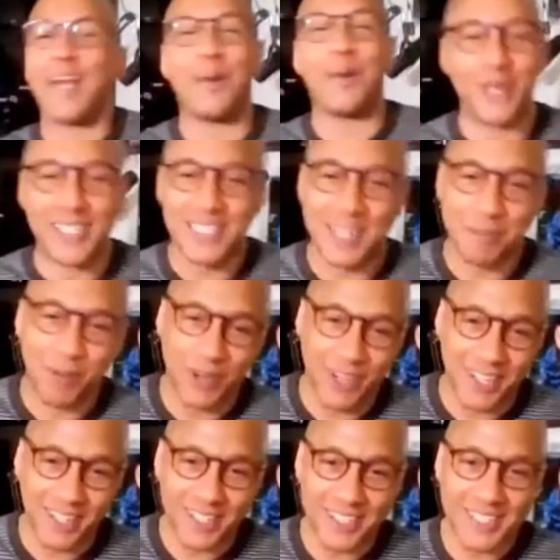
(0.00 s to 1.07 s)
might have went
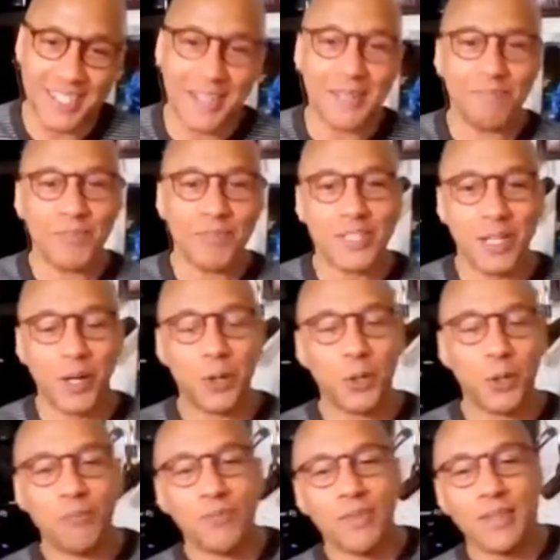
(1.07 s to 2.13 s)
somewhere else.
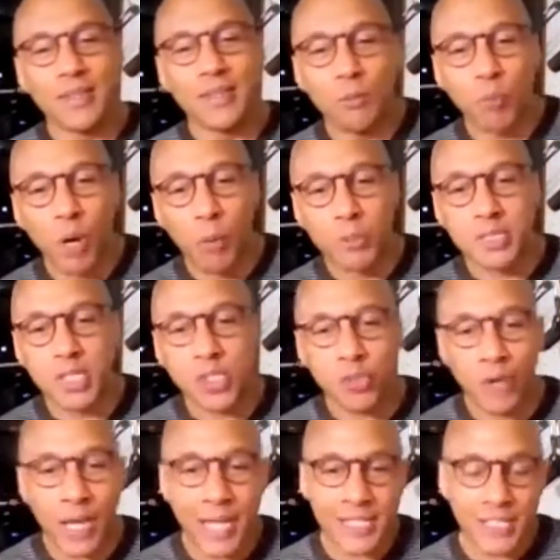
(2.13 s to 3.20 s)
So what was the
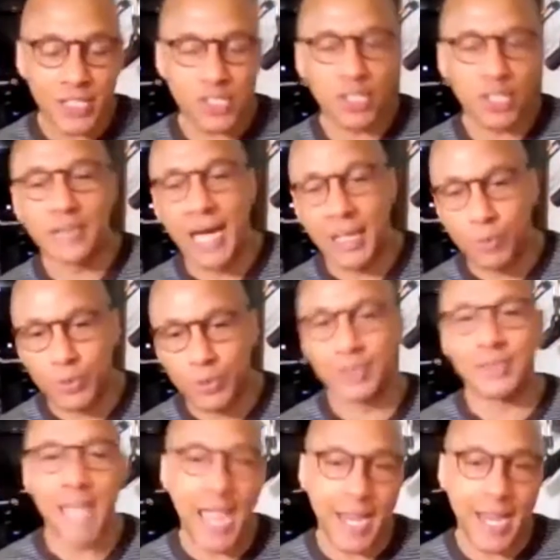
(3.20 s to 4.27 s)
transition like with
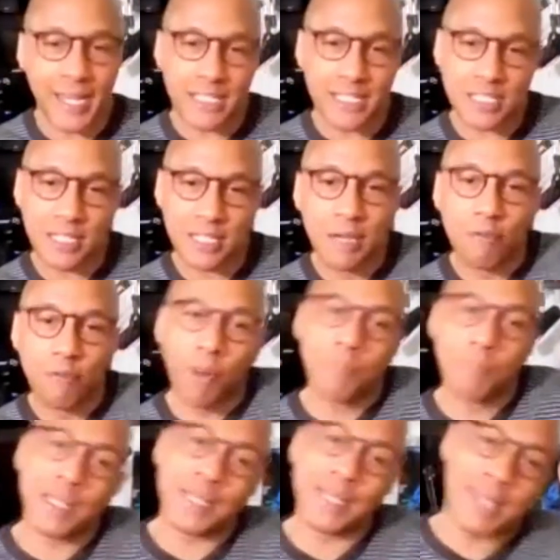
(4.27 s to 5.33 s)
the ladies from